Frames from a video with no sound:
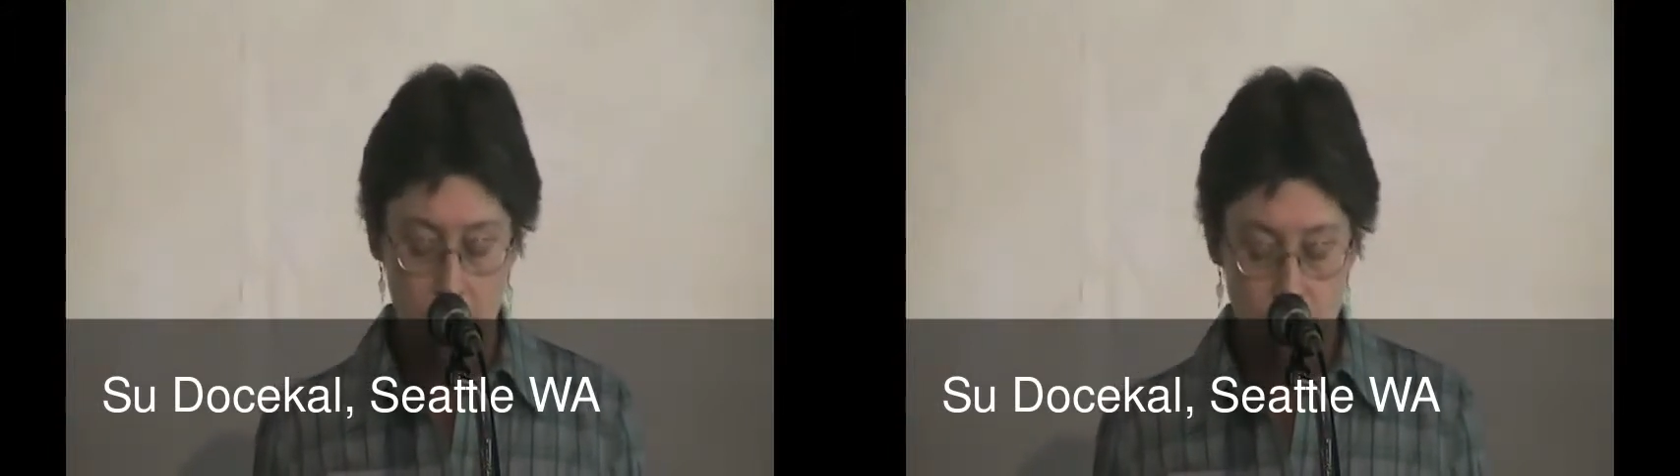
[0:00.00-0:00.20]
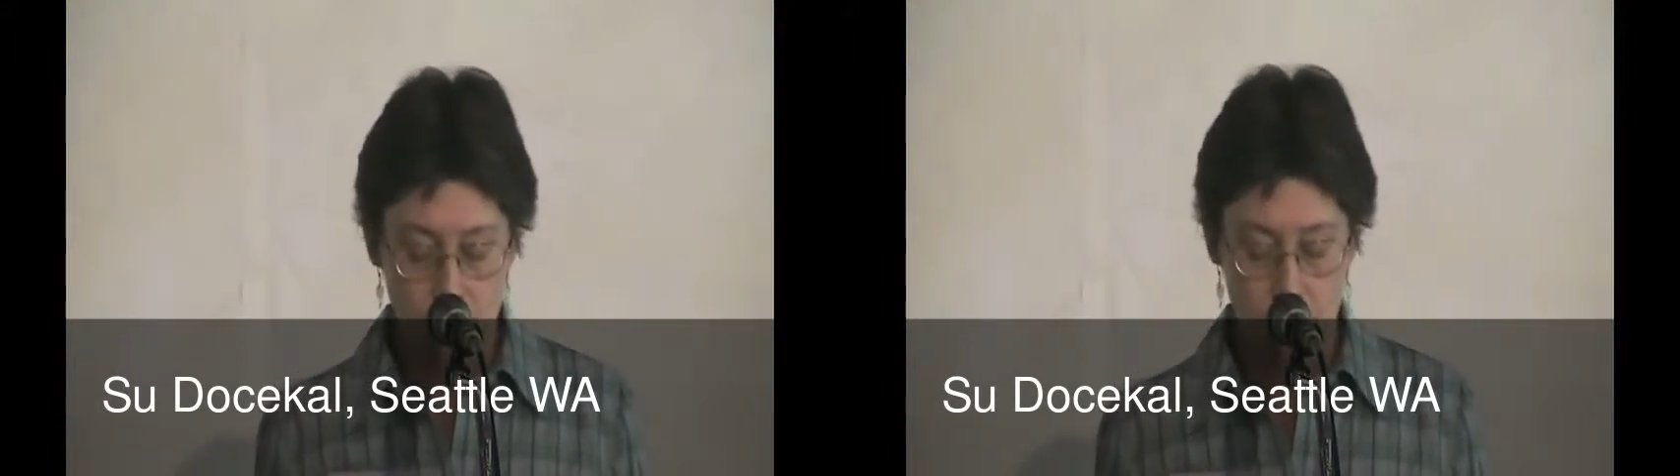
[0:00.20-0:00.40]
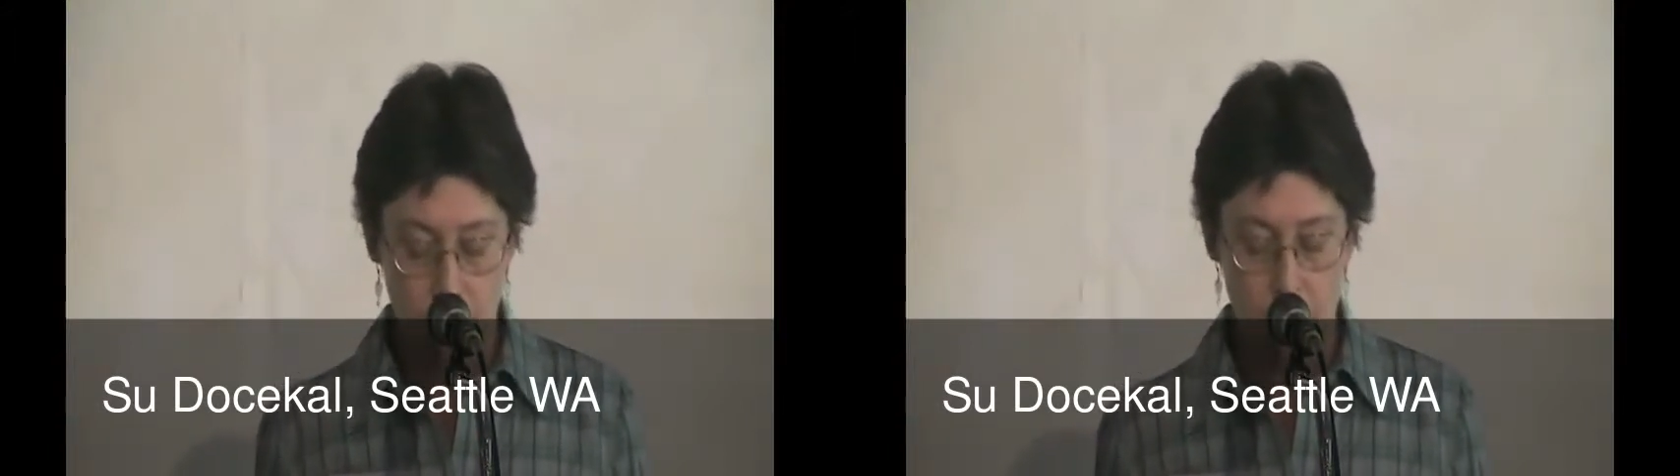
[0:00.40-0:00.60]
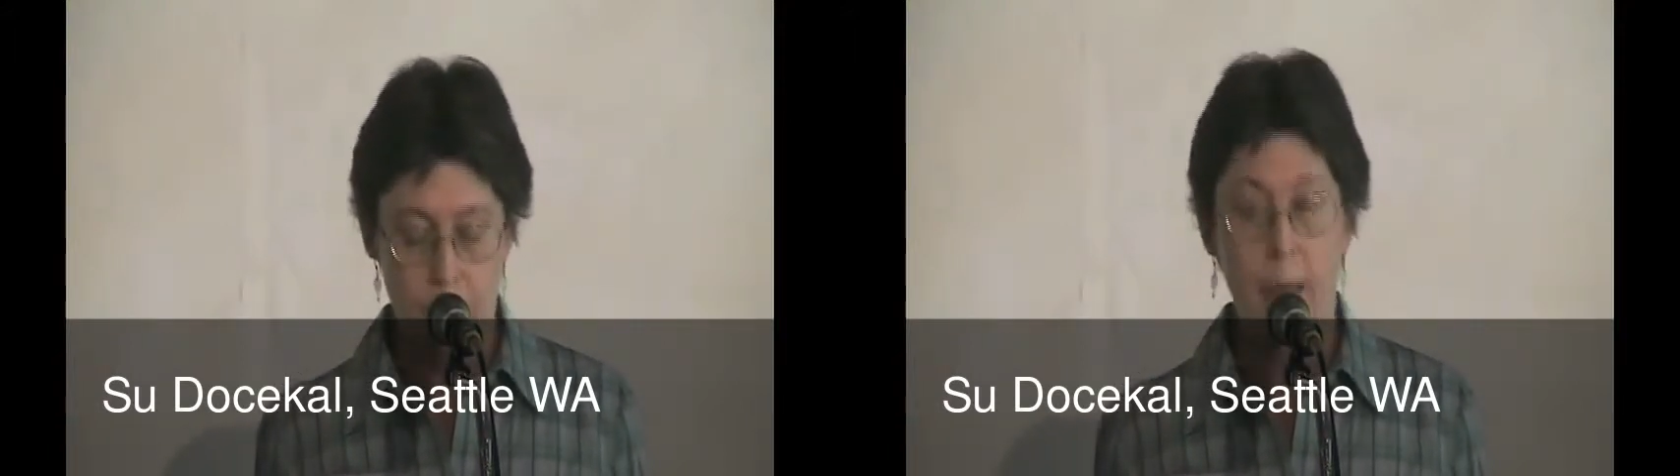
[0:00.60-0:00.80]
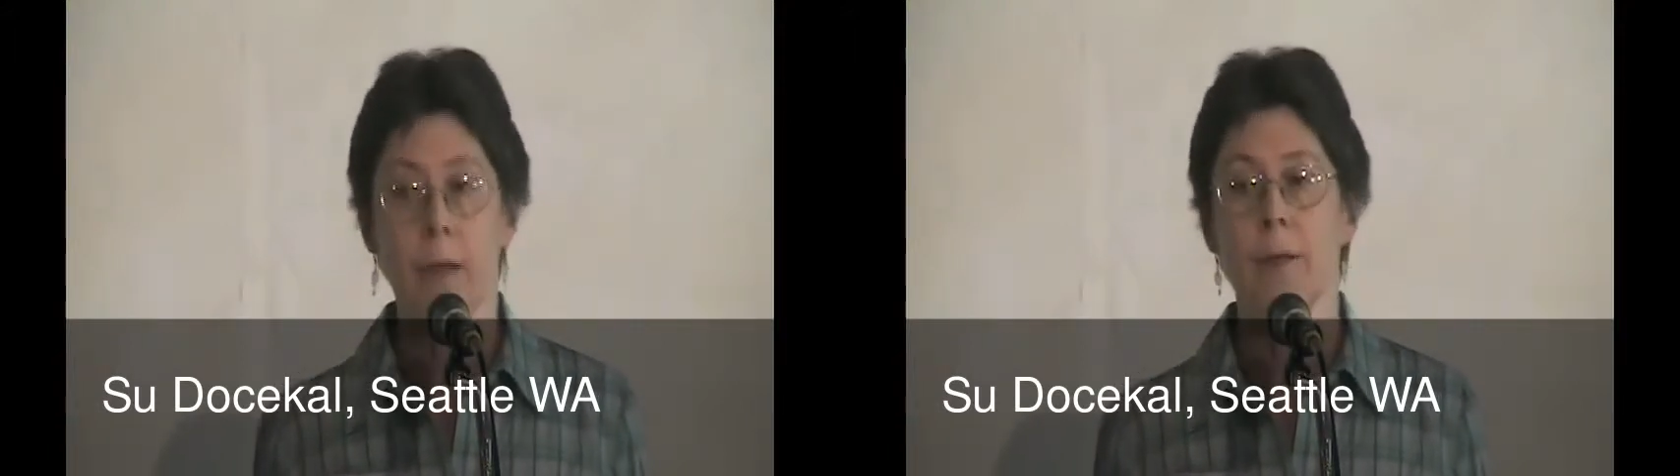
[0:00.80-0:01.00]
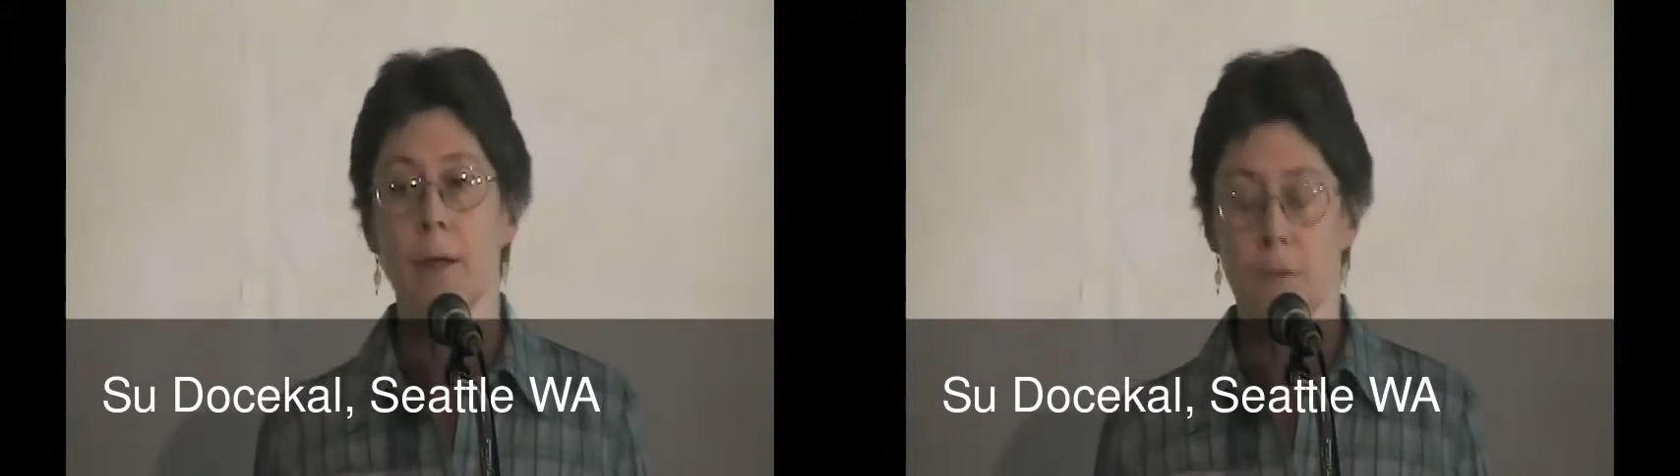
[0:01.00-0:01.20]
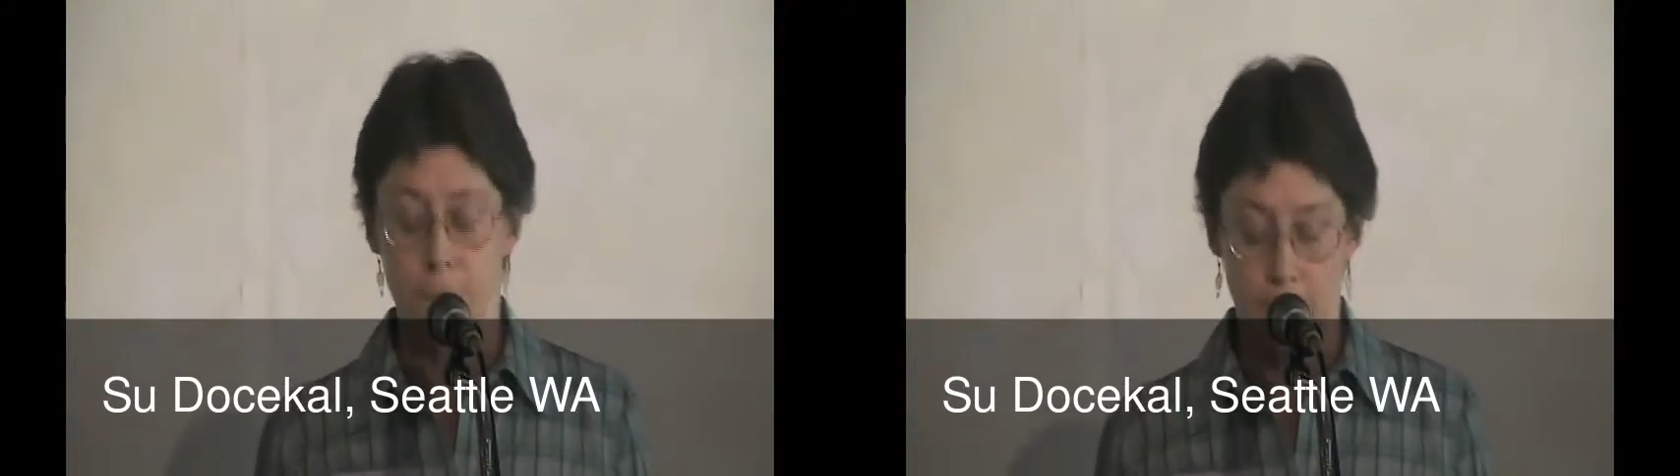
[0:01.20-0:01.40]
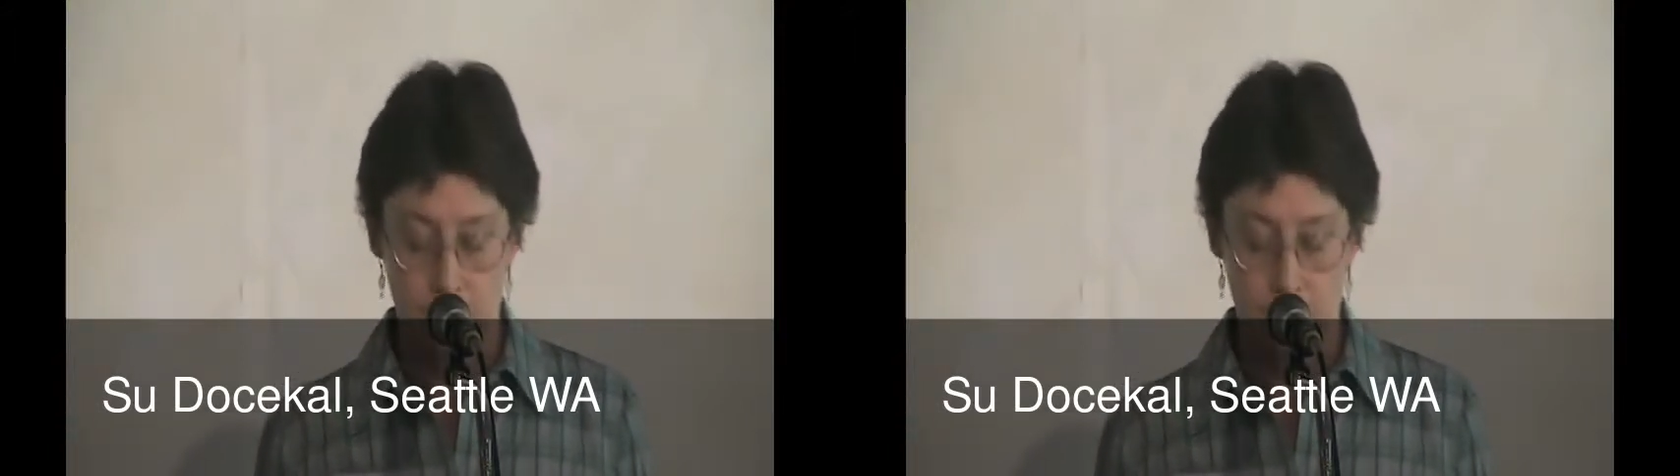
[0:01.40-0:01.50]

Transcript: And now Join the Impact has